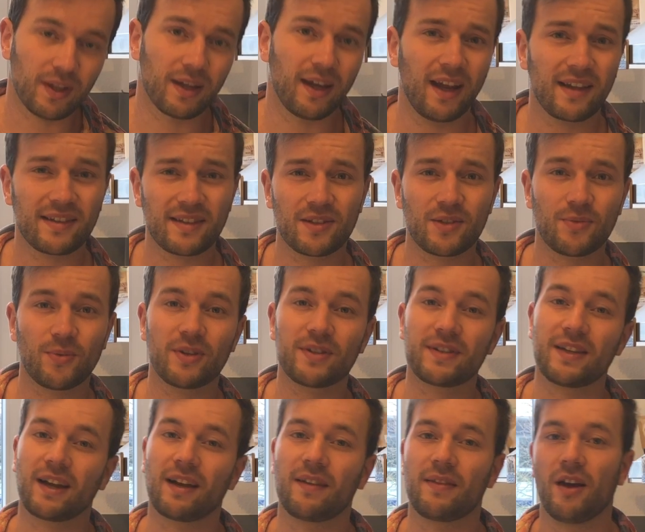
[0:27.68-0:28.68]
And since we're
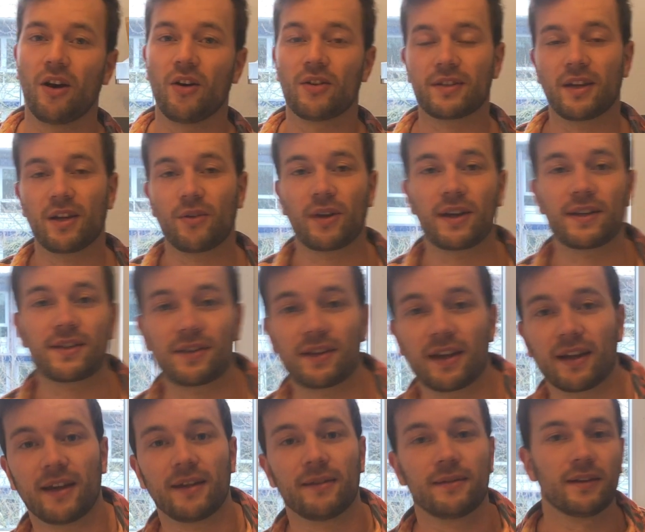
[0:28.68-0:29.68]
stuck in the house anyways
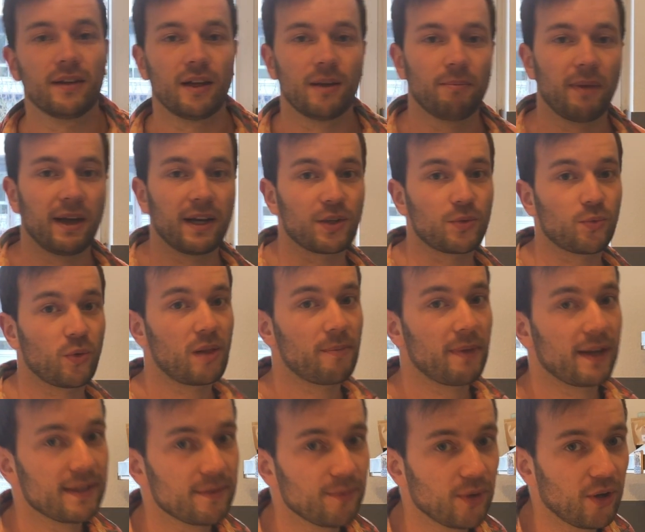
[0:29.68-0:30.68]
today, might as well make some